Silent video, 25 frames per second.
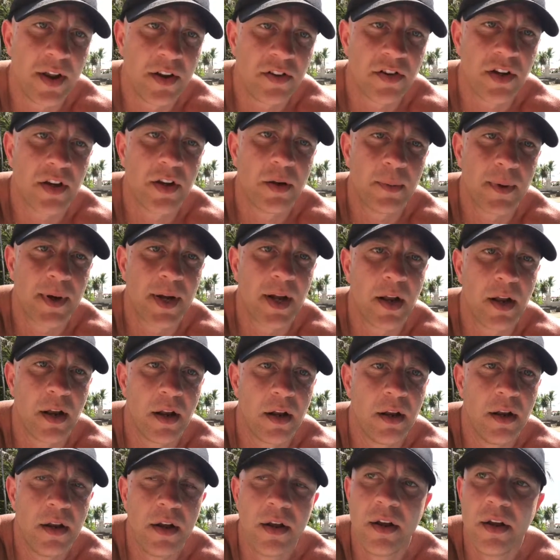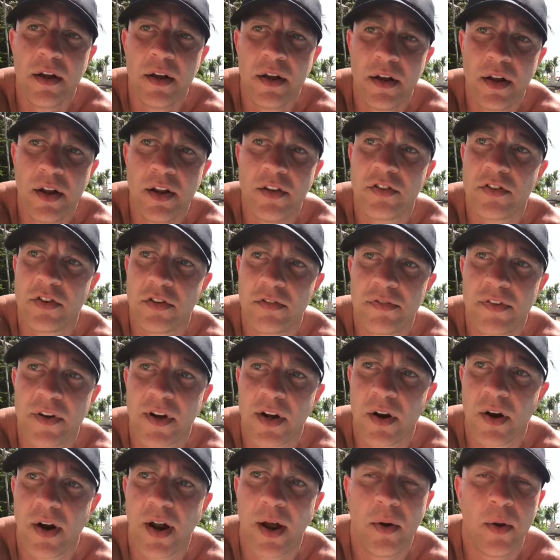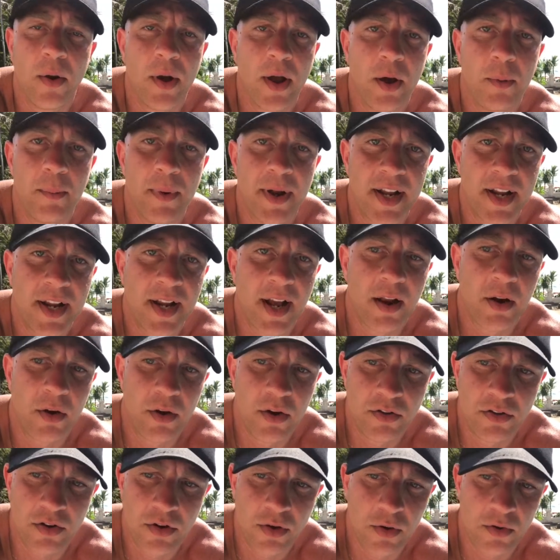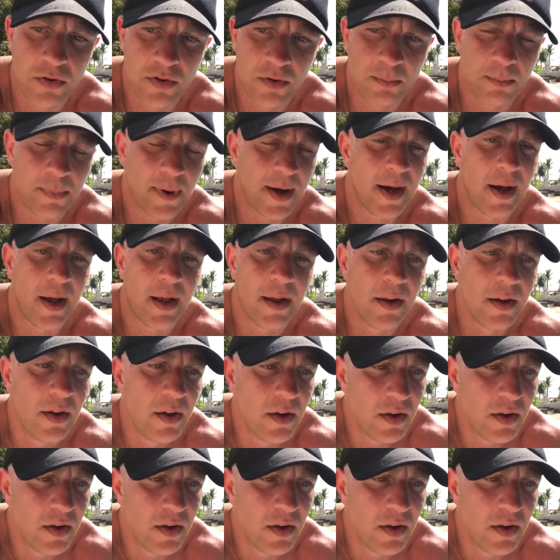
this in the beginning is to figure out how many calories you're using by